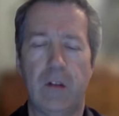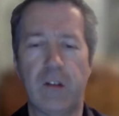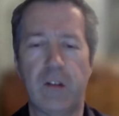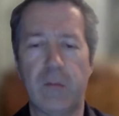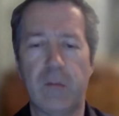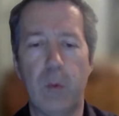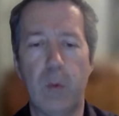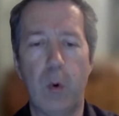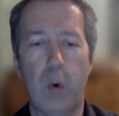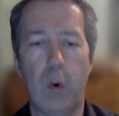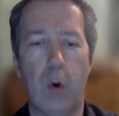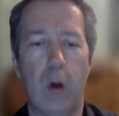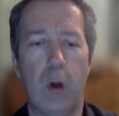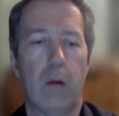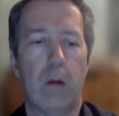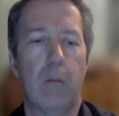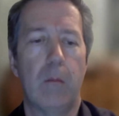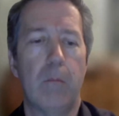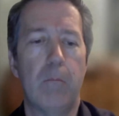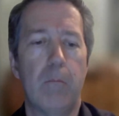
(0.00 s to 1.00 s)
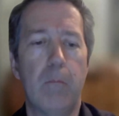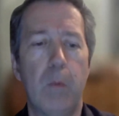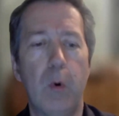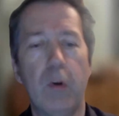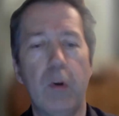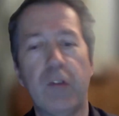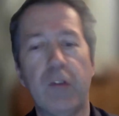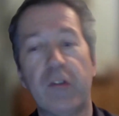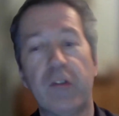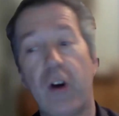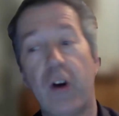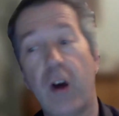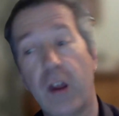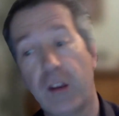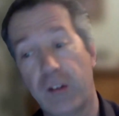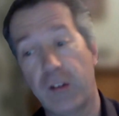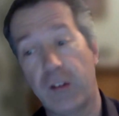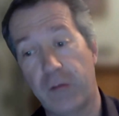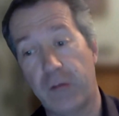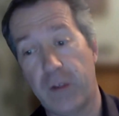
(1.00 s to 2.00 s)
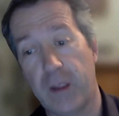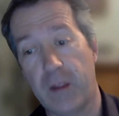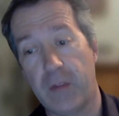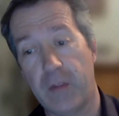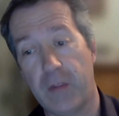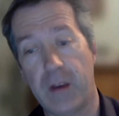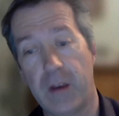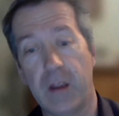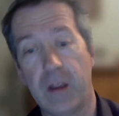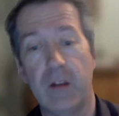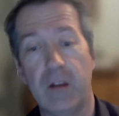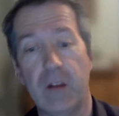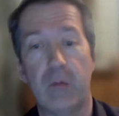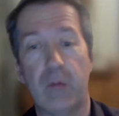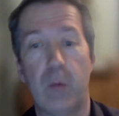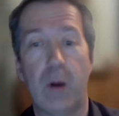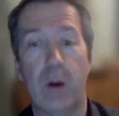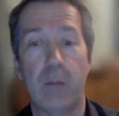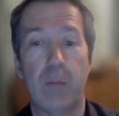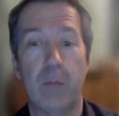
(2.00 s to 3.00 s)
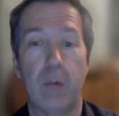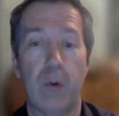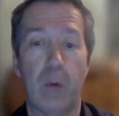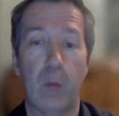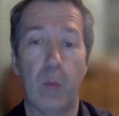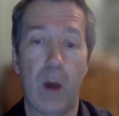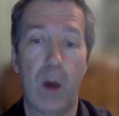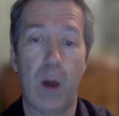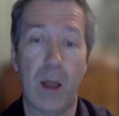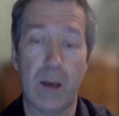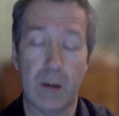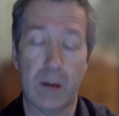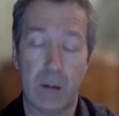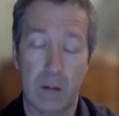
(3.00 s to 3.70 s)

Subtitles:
is more science fair than it is 1.1.